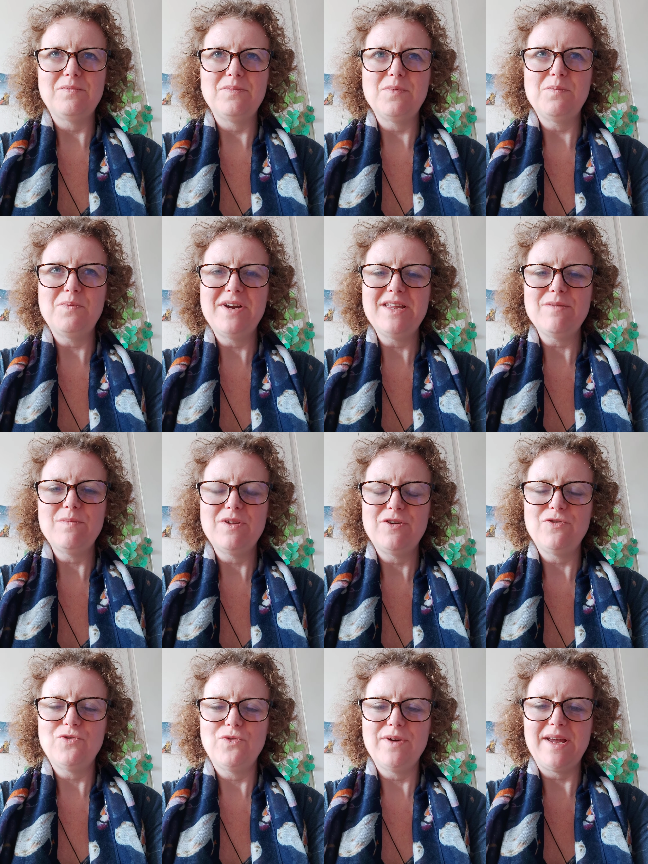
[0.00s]
the breathing with
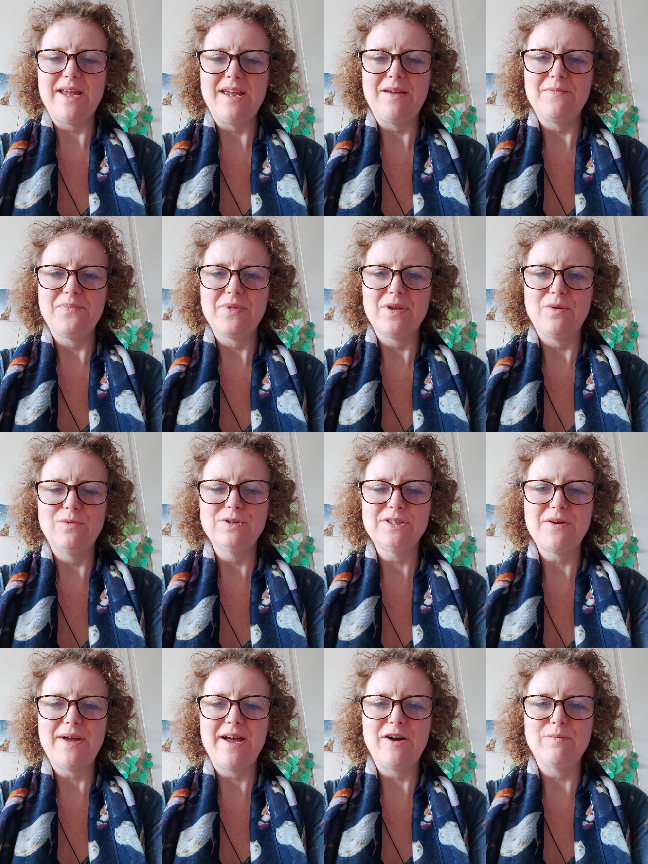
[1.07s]
a tree
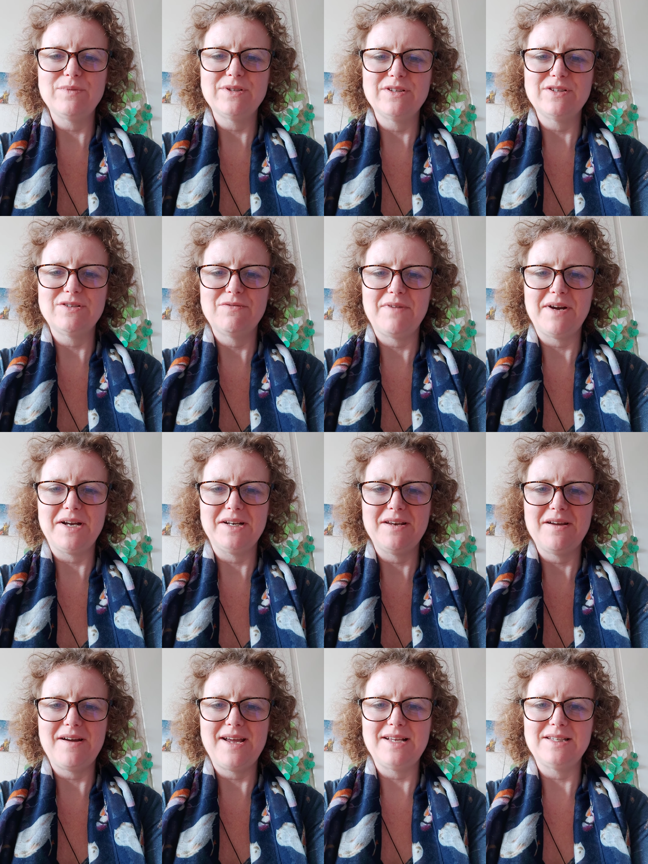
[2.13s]
also helps us to
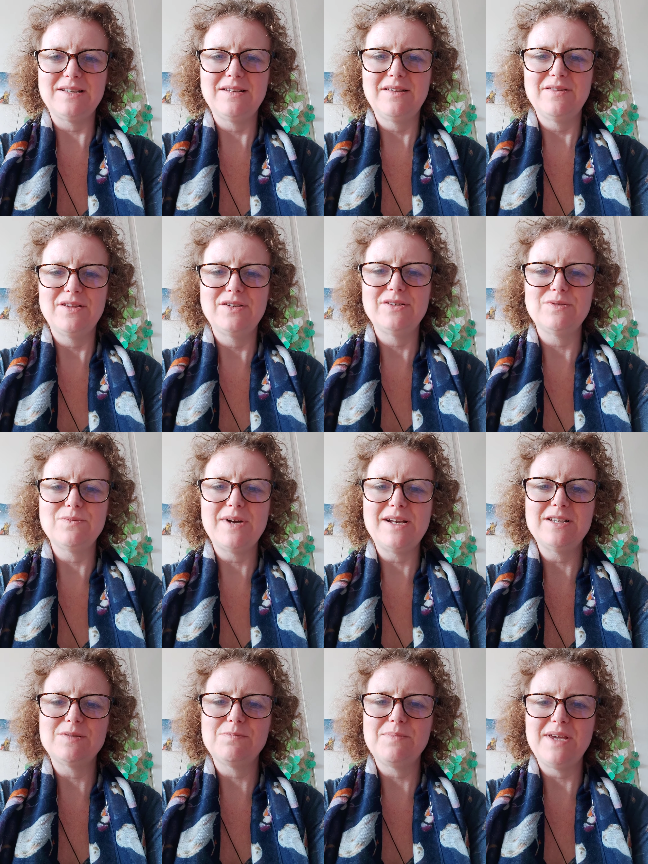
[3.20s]
recognise that as
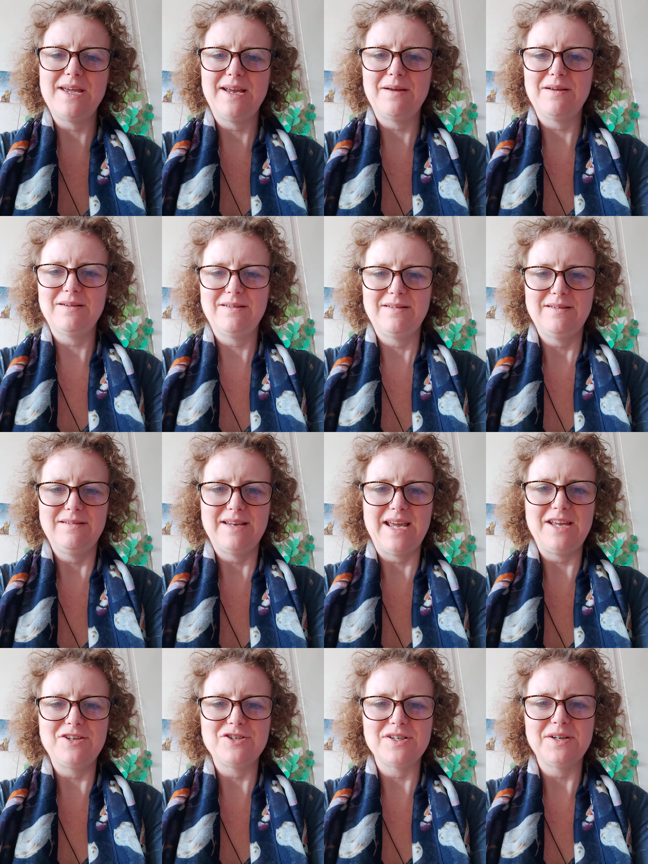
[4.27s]
well as being
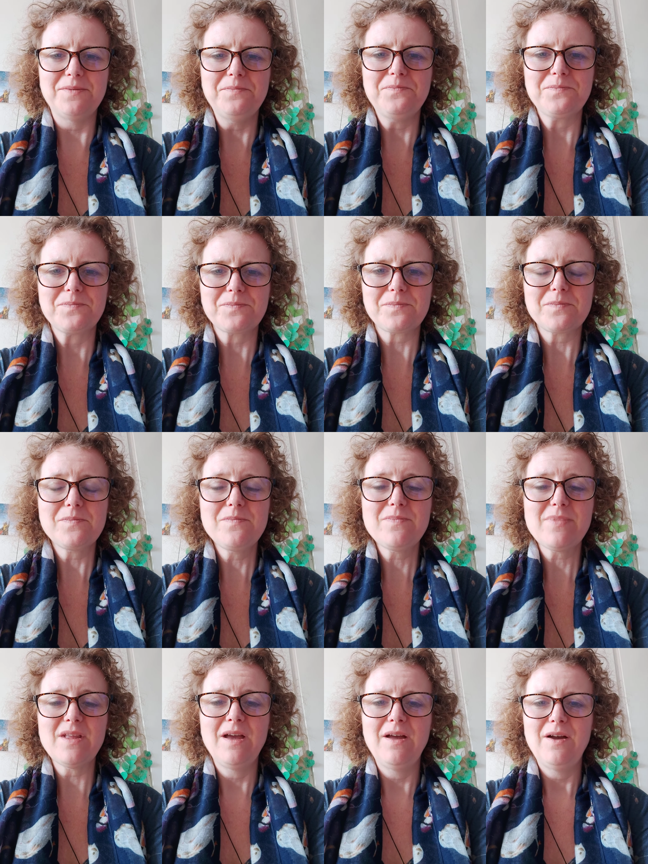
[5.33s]
nature,
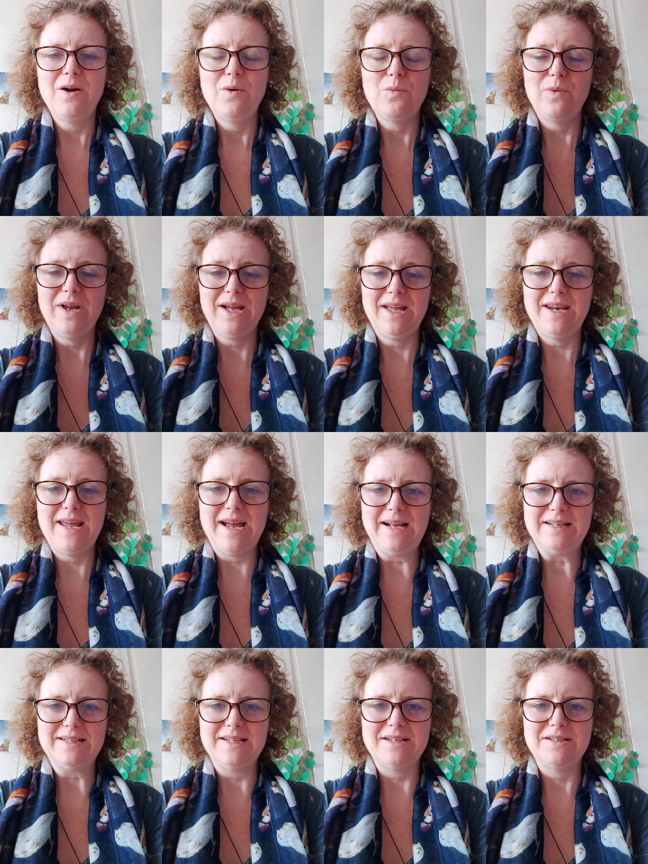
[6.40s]
we're
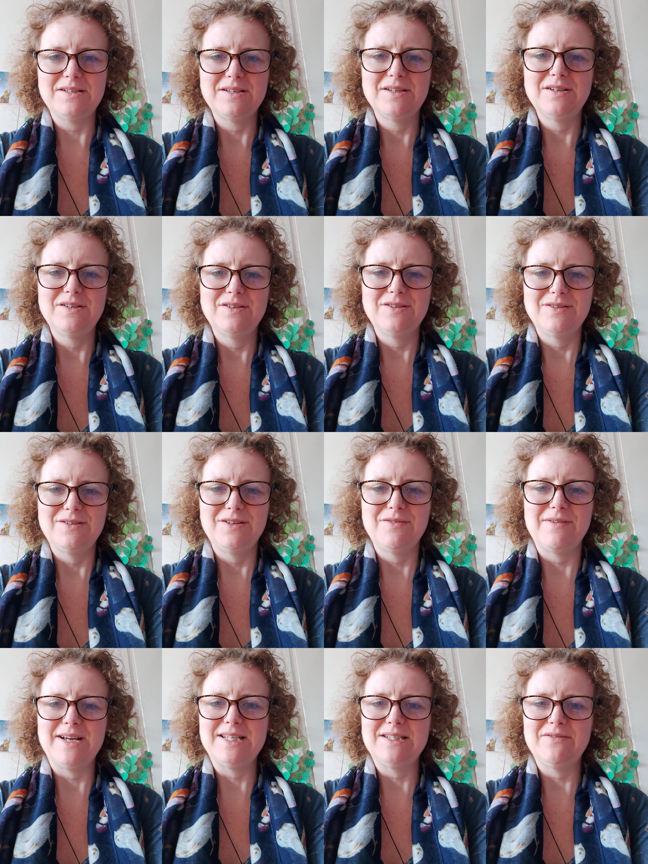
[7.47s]
connected to the
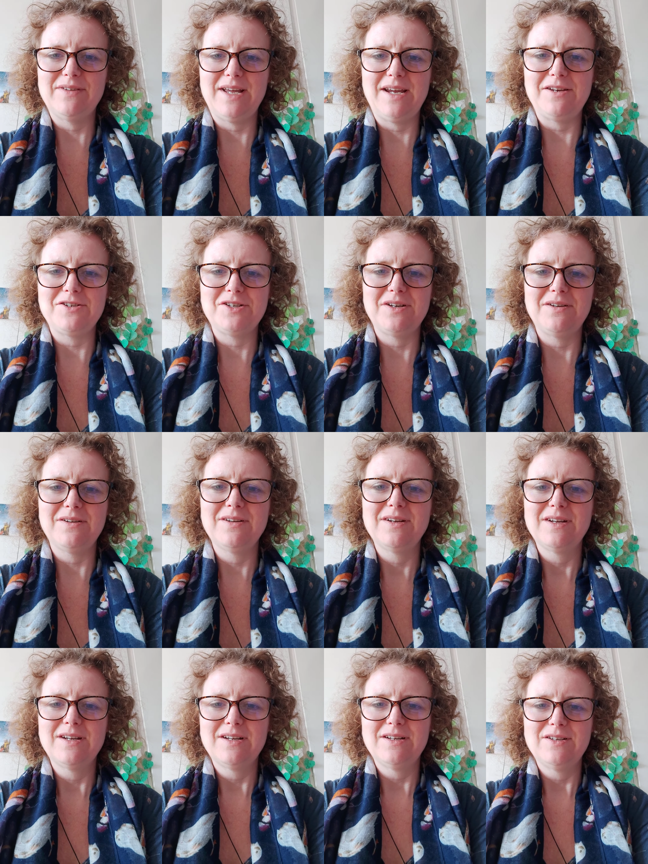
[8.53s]
rest of nature.
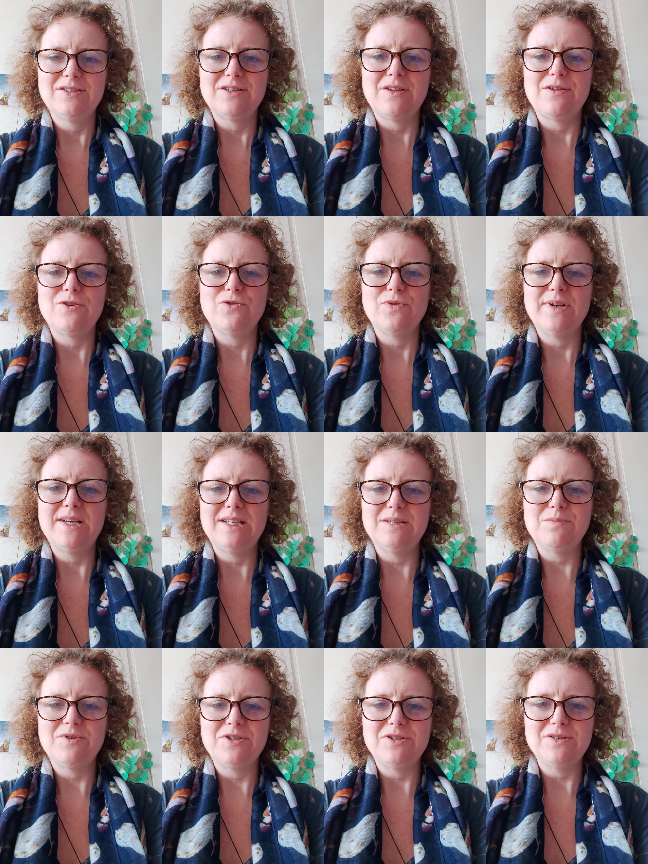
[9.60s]
So the tree
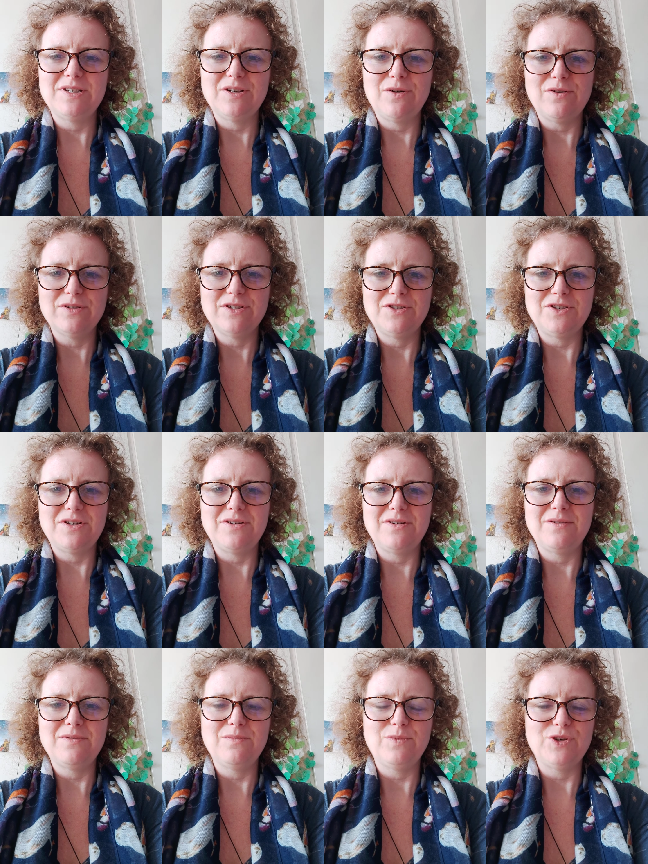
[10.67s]
is producing oxygen,
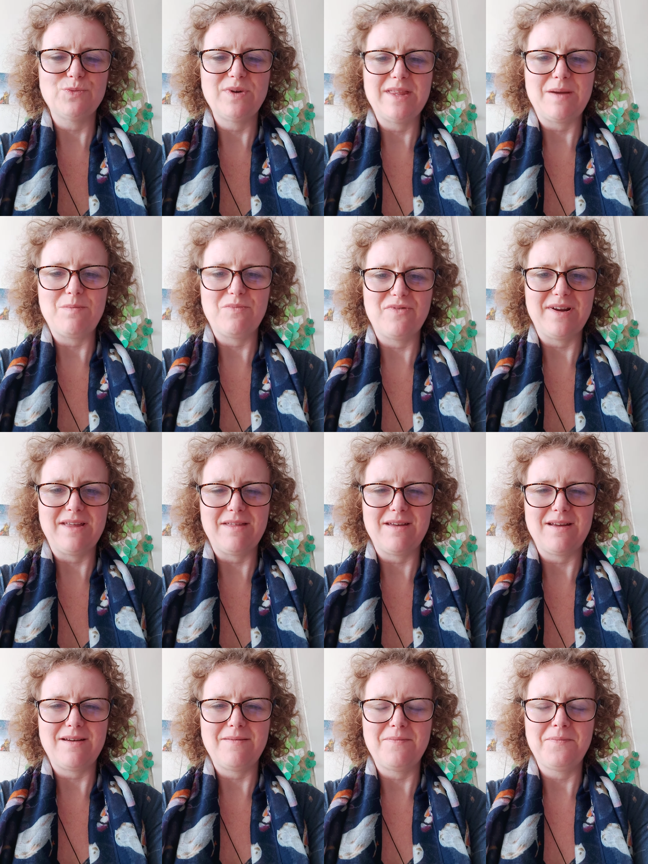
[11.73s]
which we then breathe
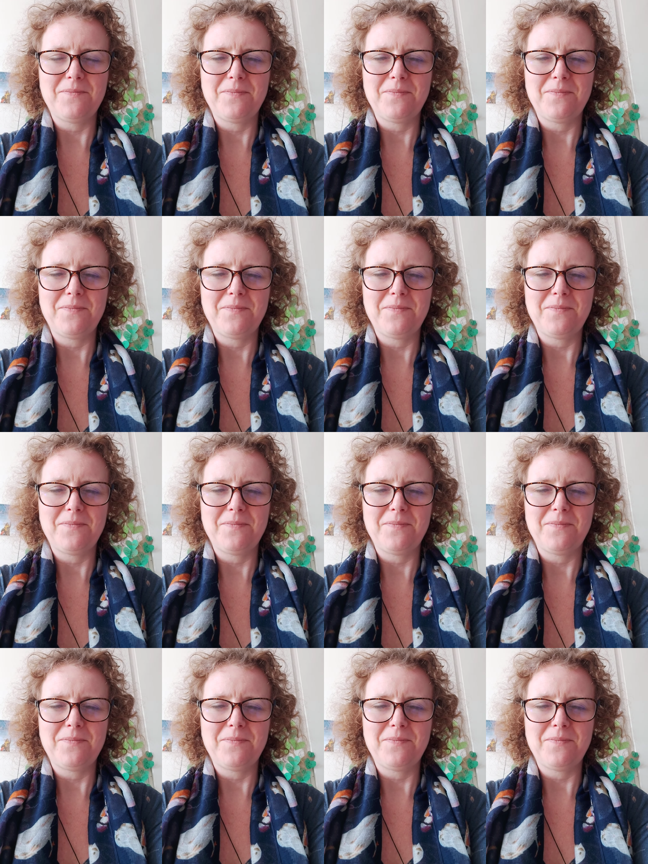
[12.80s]
in,